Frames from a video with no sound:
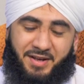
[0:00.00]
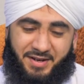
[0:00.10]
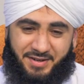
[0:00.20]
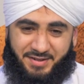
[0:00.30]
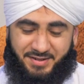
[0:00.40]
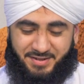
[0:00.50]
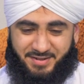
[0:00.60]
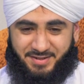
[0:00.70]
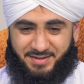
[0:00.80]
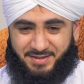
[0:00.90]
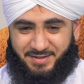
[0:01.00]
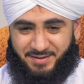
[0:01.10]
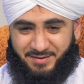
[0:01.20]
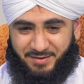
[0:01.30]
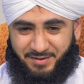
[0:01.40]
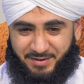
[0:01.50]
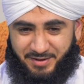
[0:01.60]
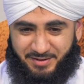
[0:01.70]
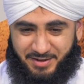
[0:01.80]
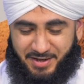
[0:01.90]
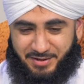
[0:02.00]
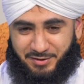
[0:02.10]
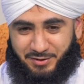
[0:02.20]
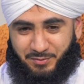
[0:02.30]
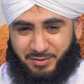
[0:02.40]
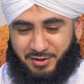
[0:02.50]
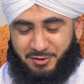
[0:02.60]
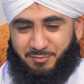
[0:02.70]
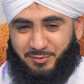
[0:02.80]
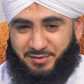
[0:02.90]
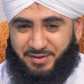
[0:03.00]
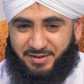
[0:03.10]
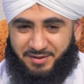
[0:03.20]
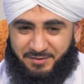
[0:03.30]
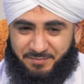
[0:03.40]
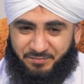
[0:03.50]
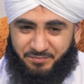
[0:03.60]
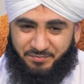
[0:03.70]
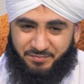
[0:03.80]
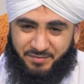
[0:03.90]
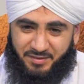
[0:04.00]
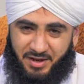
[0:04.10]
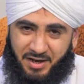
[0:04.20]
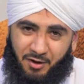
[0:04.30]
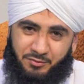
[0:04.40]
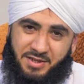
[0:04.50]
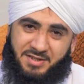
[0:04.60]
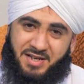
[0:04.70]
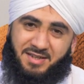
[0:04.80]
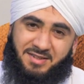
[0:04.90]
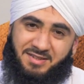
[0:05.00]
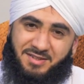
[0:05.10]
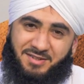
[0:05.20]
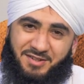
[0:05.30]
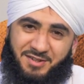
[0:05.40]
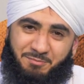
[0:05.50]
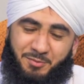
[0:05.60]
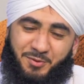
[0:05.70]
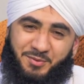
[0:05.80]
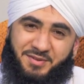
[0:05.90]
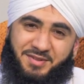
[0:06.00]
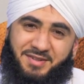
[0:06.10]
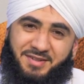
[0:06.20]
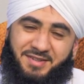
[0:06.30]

And the angels were disputing. And how they settled this dispute,